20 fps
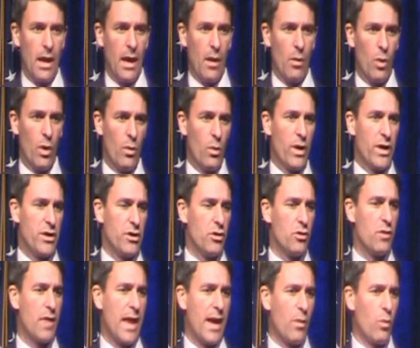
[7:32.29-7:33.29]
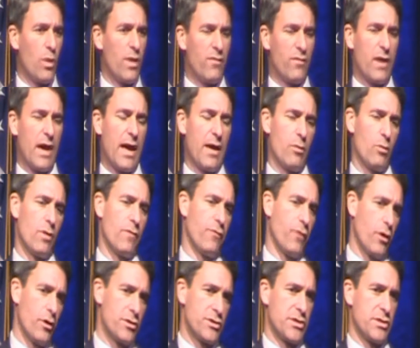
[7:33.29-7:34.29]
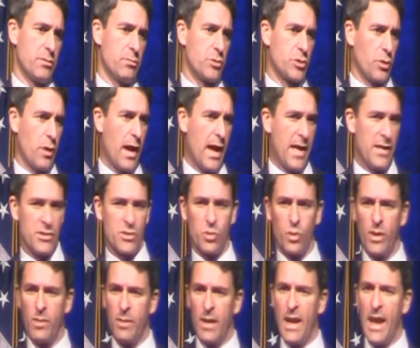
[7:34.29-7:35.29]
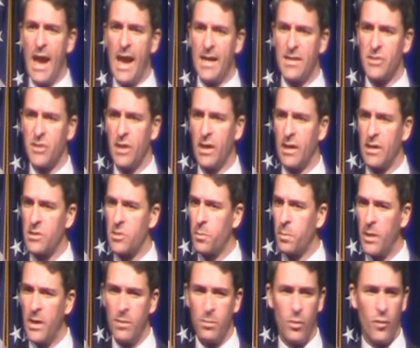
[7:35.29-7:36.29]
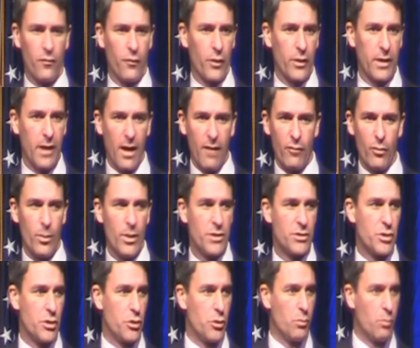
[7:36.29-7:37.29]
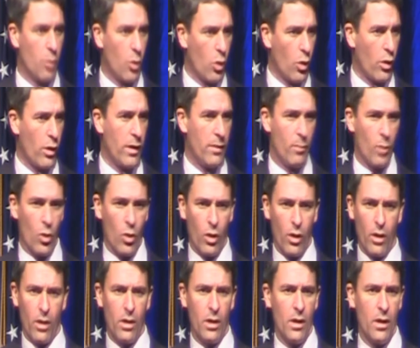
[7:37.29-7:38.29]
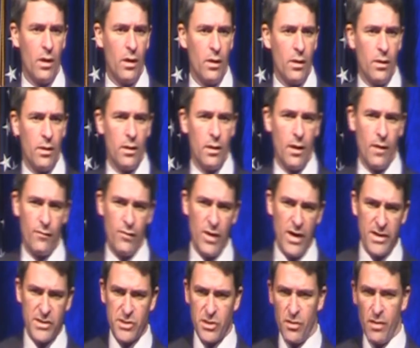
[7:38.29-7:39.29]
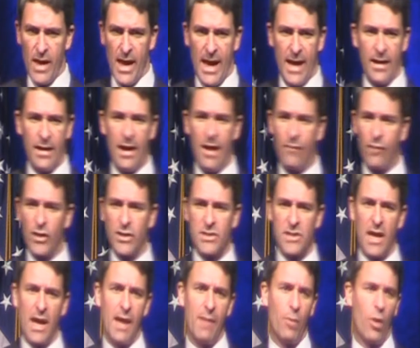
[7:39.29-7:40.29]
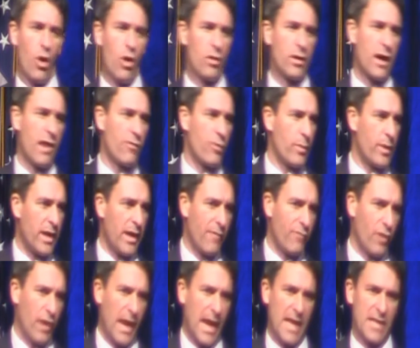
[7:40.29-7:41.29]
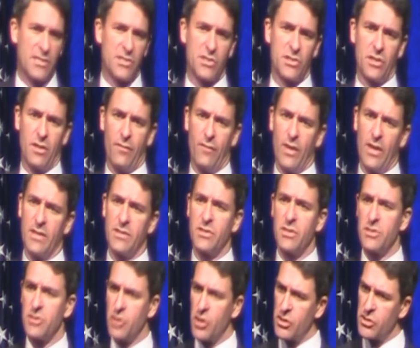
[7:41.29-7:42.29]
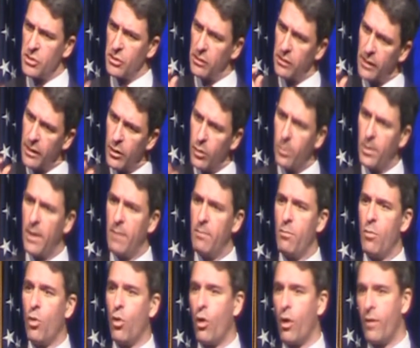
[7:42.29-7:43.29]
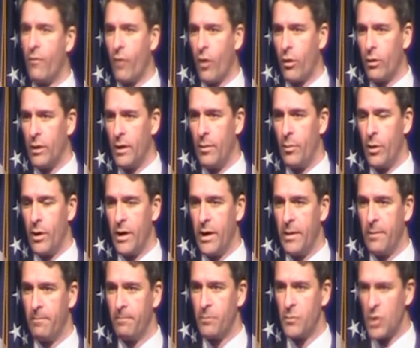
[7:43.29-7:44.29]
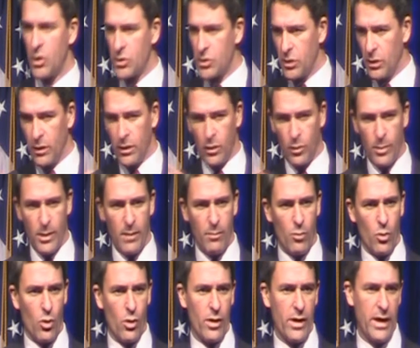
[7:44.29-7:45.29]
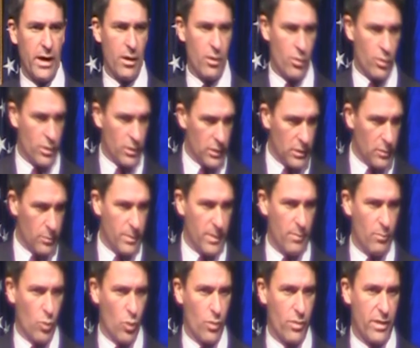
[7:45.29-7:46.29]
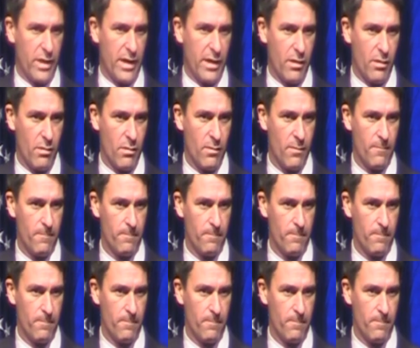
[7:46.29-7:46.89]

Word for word: And when we do that, we've got to reverse some trends. We've been asking as a people for government to do more and more of this and that. And every time all government ever asks of us is just a little bit more of our liberty, just a little bit more here and a little bit more there.